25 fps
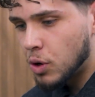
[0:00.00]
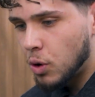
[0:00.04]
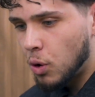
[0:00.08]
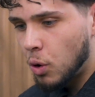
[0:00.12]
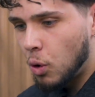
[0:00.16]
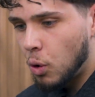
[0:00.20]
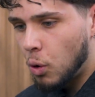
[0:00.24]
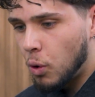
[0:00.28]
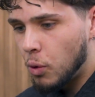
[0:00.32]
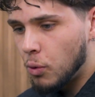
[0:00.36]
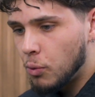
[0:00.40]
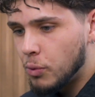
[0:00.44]

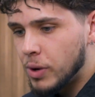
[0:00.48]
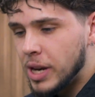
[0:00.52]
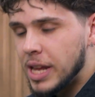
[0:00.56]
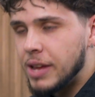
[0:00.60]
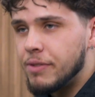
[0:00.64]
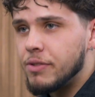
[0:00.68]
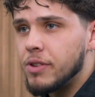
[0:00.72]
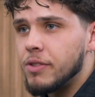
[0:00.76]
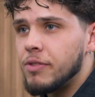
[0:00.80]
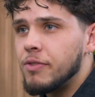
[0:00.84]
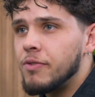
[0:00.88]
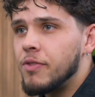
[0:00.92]
or
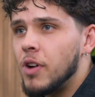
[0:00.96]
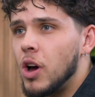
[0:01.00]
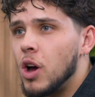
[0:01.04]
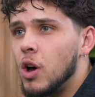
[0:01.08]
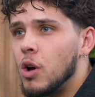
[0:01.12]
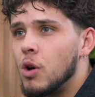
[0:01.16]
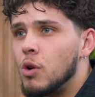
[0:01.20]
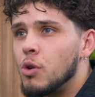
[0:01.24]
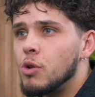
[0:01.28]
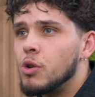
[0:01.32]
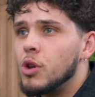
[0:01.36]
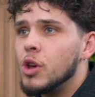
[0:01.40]
leave your
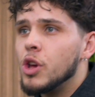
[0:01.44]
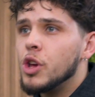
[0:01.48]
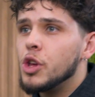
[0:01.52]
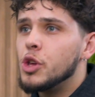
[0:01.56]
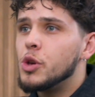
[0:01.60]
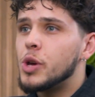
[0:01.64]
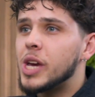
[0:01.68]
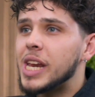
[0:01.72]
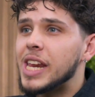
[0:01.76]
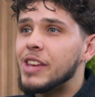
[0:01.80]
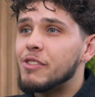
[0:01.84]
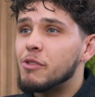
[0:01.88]
phone.
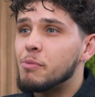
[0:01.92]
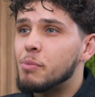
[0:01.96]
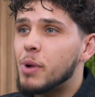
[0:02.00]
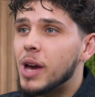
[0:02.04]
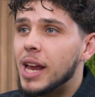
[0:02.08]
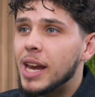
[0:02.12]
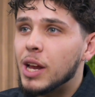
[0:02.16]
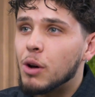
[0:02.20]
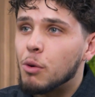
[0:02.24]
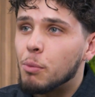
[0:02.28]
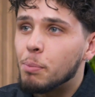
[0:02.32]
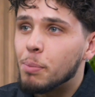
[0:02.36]
You can even put
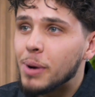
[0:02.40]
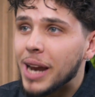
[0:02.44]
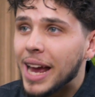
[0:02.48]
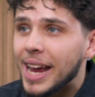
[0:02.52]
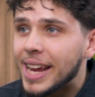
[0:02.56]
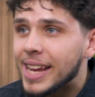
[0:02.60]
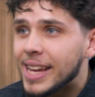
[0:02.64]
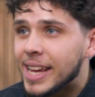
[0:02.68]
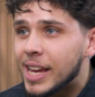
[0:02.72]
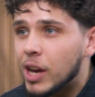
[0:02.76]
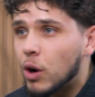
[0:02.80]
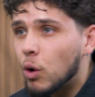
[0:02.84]
a little
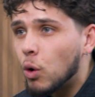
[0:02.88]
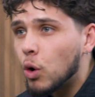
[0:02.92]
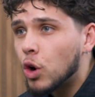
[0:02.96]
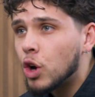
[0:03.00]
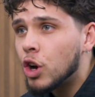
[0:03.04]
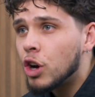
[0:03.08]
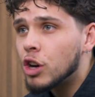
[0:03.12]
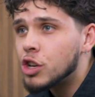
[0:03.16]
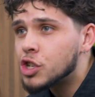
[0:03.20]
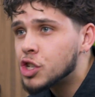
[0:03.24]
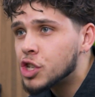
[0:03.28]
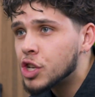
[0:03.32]
blanket or
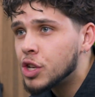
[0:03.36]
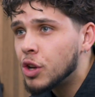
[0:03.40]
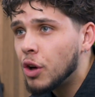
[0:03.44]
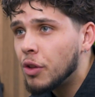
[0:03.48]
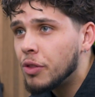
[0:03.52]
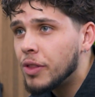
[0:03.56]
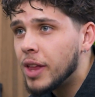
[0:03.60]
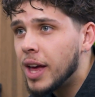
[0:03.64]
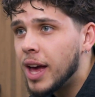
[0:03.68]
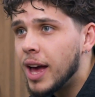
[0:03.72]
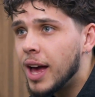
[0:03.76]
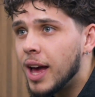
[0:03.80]
cushion
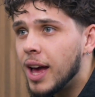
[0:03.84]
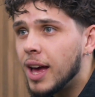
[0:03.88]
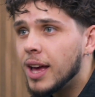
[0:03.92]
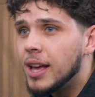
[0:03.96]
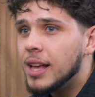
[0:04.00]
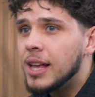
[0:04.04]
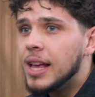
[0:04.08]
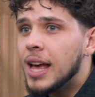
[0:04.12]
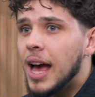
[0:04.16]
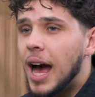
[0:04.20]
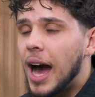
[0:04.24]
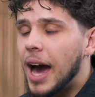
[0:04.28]
on there,
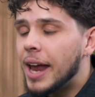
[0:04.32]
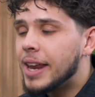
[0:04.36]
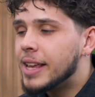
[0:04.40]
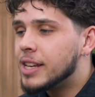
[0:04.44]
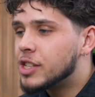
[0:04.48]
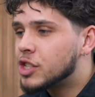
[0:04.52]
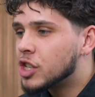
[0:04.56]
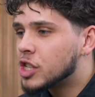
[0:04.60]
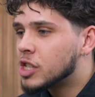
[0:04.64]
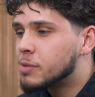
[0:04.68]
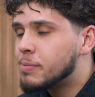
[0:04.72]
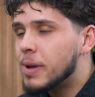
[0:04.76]
and it
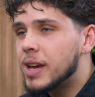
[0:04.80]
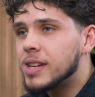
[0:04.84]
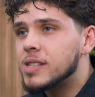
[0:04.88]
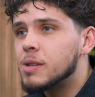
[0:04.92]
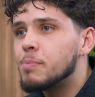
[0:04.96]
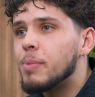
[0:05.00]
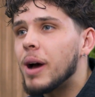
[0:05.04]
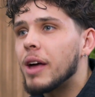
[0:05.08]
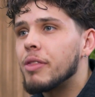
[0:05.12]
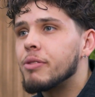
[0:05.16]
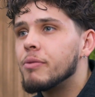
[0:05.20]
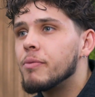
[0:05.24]
just makes the
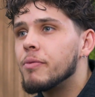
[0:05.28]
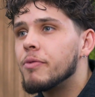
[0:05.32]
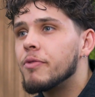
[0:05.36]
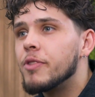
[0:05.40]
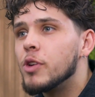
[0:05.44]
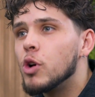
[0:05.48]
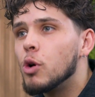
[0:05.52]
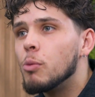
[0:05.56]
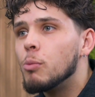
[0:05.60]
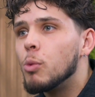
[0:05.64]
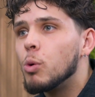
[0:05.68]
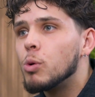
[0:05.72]
bathroom
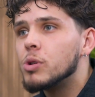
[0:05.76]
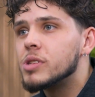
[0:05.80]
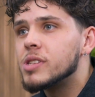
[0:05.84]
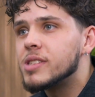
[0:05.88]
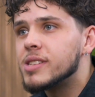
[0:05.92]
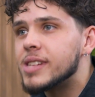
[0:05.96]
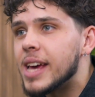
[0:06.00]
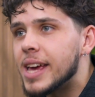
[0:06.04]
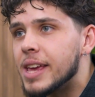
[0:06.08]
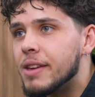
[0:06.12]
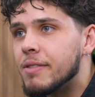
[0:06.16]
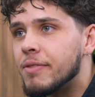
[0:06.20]
feel more
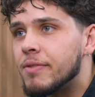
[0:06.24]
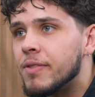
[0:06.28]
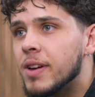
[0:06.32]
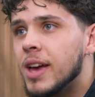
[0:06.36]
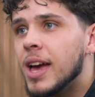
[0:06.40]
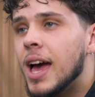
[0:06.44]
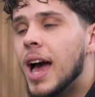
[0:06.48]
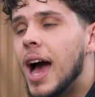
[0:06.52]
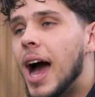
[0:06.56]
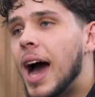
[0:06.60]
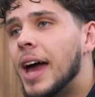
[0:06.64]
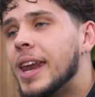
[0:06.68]
safe.
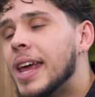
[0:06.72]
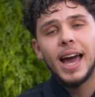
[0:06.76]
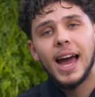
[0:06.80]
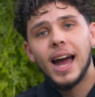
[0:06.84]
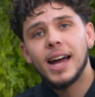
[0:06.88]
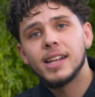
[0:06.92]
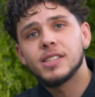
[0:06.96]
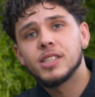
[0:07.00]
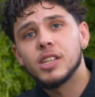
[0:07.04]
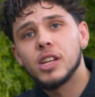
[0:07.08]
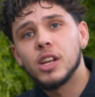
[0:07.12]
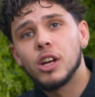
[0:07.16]
And it
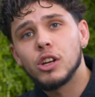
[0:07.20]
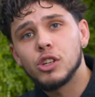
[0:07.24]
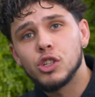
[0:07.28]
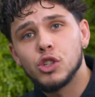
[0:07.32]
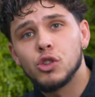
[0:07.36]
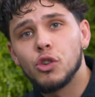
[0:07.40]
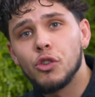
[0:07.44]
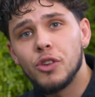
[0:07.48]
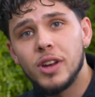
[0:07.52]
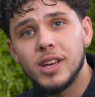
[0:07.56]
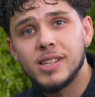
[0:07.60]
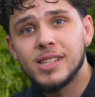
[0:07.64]
adds a
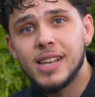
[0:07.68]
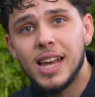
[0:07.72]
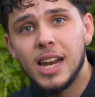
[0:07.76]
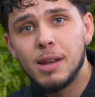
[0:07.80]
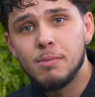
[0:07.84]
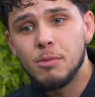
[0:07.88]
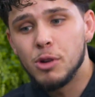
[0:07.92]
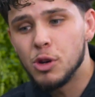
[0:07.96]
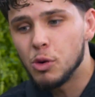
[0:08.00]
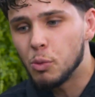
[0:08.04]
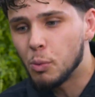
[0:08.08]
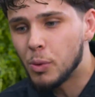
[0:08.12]
luxurious
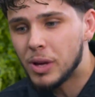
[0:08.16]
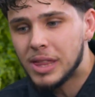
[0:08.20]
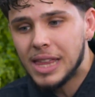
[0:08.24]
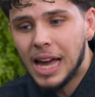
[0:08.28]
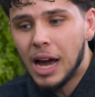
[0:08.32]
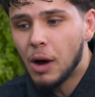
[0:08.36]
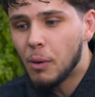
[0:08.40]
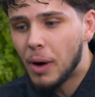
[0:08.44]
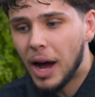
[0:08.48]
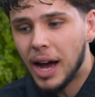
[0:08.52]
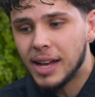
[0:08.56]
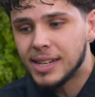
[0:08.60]
element
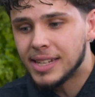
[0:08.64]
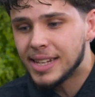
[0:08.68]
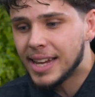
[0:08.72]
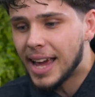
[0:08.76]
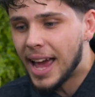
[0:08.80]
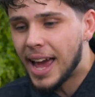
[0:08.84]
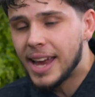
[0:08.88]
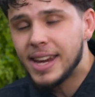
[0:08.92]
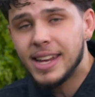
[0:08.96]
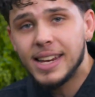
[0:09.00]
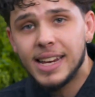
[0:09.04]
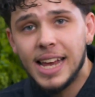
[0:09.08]
without adding
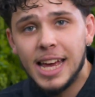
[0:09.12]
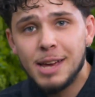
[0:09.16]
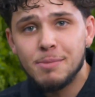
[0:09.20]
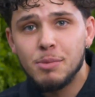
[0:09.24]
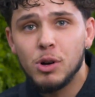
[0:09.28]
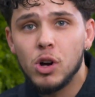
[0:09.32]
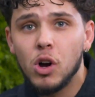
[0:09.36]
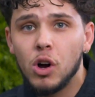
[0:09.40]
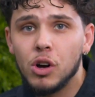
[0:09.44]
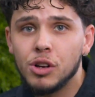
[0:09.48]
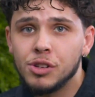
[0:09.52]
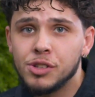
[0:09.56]
any
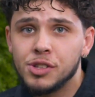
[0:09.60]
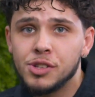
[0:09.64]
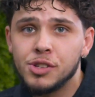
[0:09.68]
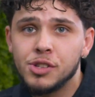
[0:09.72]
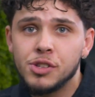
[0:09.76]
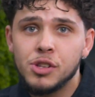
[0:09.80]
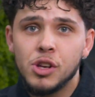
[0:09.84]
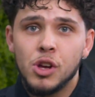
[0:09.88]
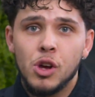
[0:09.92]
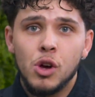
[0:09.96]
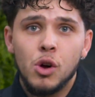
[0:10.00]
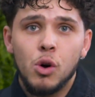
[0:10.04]
labor
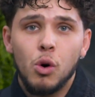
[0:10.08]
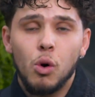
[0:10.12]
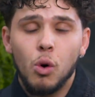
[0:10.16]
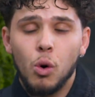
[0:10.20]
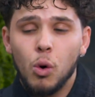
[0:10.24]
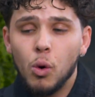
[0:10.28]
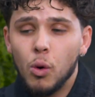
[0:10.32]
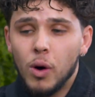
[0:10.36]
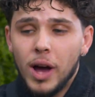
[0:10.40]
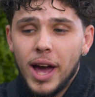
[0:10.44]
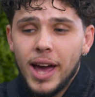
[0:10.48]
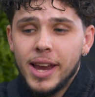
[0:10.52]
costs
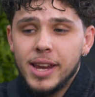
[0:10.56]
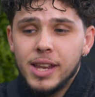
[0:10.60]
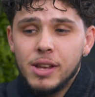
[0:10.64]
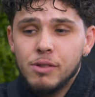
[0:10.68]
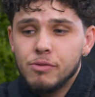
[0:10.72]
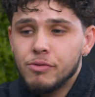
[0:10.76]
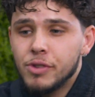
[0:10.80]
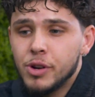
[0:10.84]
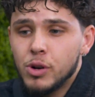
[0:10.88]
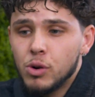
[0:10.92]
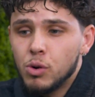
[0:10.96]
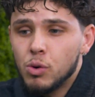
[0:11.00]
or any
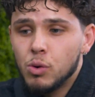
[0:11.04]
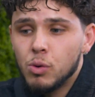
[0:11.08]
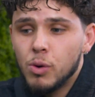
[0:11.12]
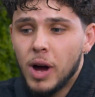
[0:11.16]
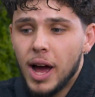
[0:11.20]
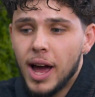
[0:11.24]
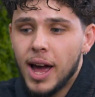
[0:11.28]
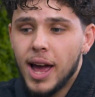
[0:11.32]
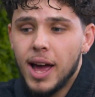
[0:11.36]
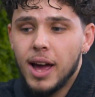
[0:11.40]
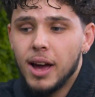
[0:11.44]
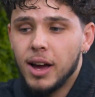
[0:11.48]
real
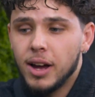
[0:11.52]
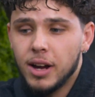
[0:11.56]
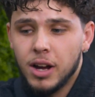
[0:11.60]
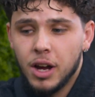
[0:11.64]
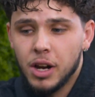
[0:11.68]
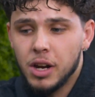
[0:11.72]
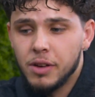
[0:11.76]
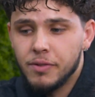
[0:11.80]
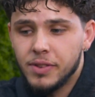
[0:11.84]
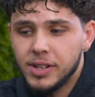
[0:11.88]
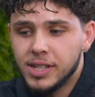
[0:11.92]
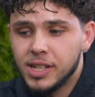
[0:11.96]

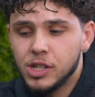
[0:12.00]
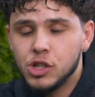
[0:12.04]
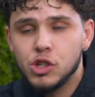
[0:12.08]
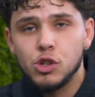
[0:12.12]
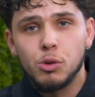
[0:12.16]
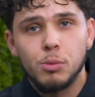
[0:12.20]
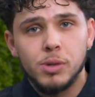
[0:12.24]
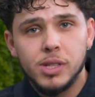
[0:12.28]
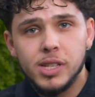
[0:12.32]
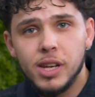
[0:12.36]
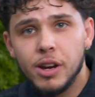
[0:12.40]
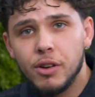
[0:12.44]
kind of
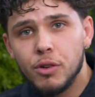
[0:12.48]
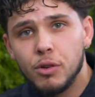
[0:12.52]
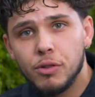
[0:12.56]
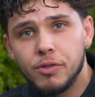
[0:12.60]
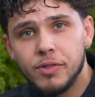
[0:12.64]
additional material